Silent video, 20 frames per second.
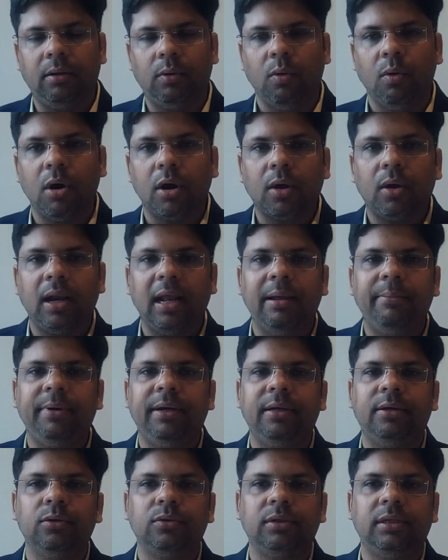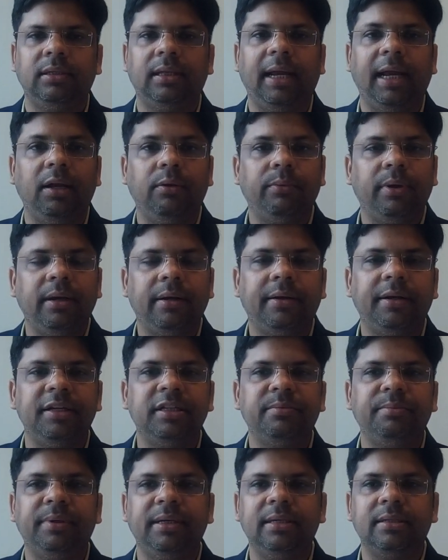Overall, I mean to say the
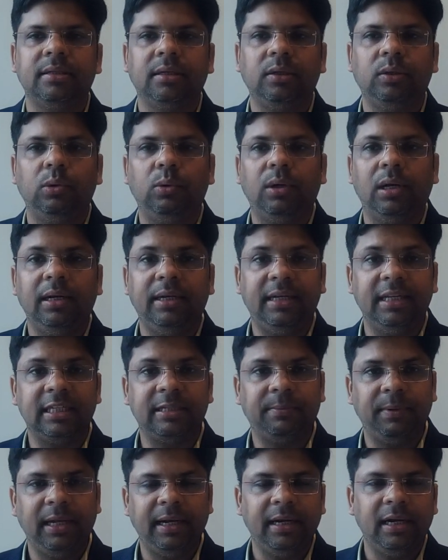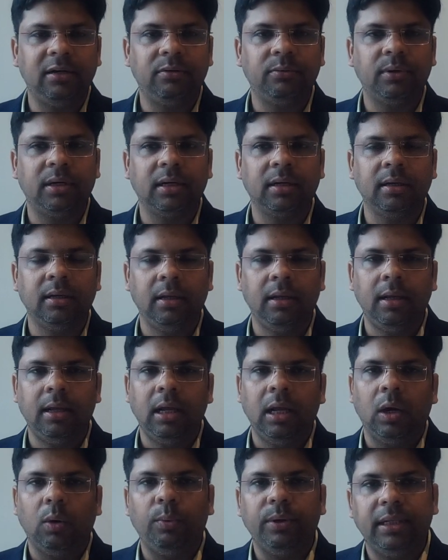inventories means Google Display Network.
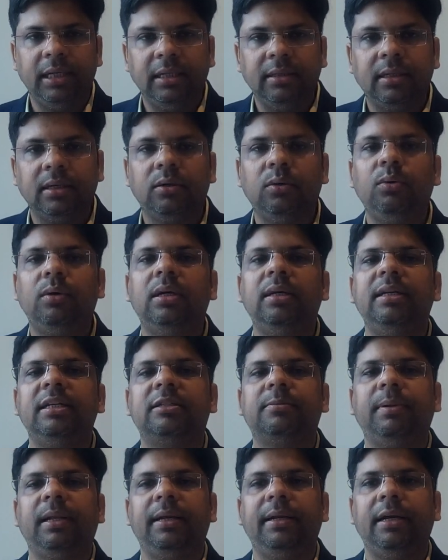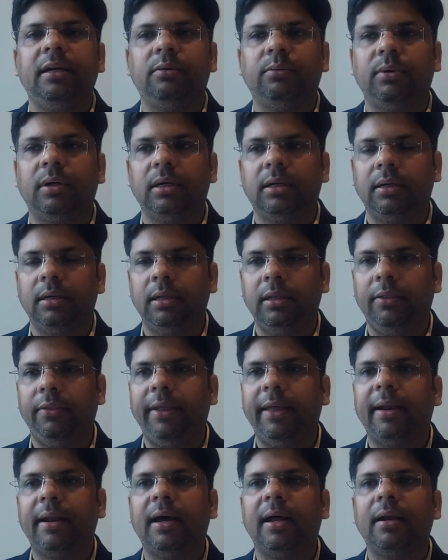Within the Google Display Network,
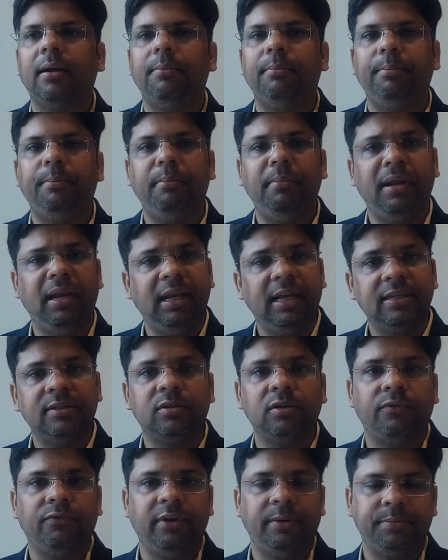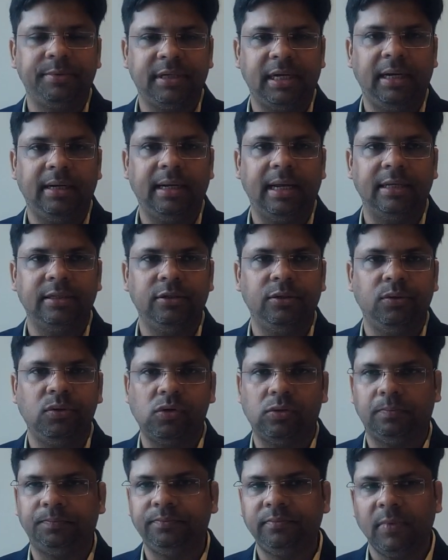there are millions of websites, as you
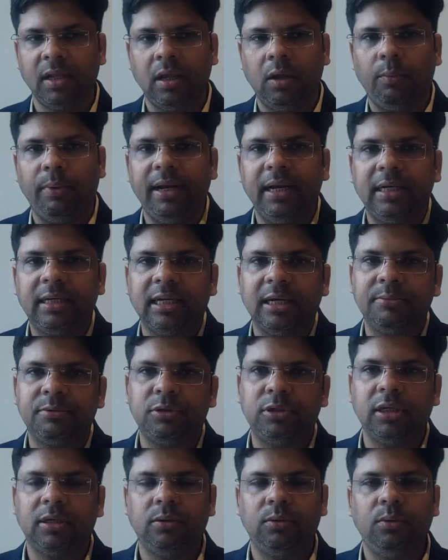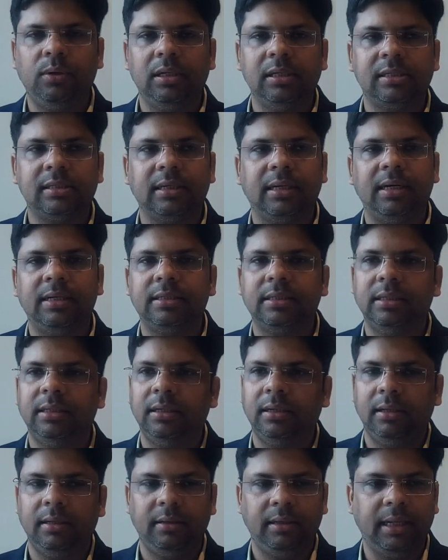know. When it comes to the Google search,
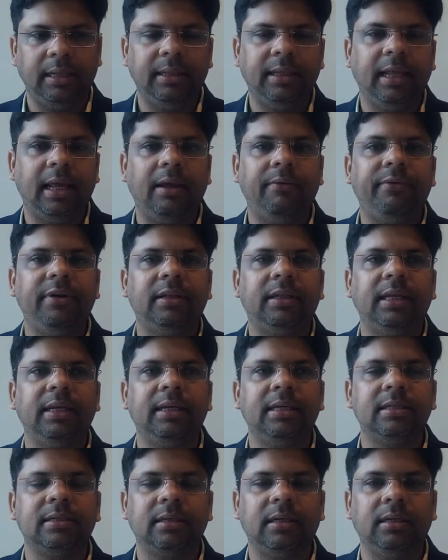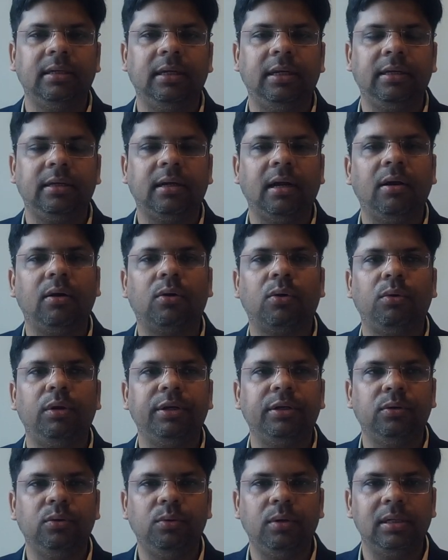then everything is in control
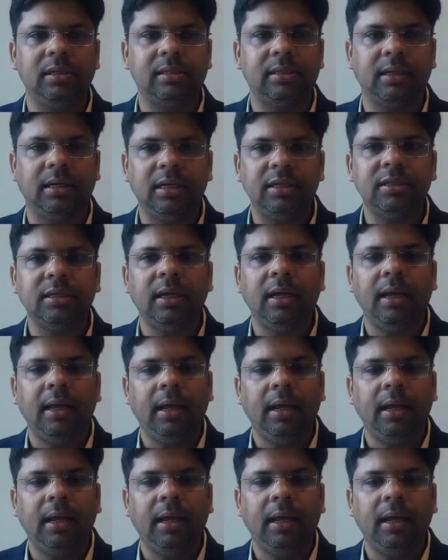in Google search